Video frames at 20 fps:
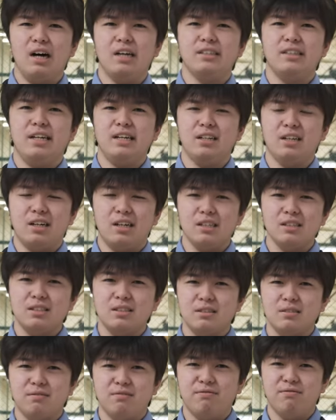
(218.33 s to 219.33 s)
They
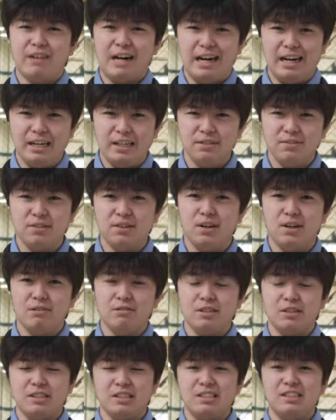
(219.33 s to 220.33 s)
lost 5
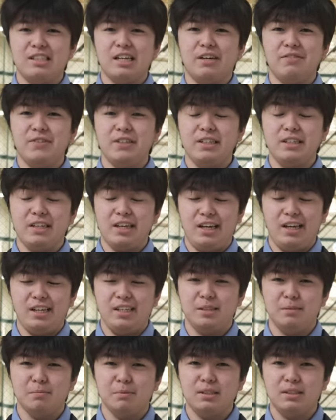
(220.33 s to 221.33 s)
of their 7
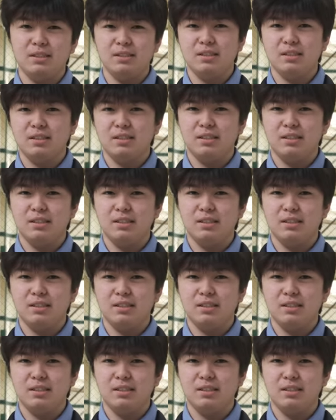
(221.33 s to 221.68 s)
games.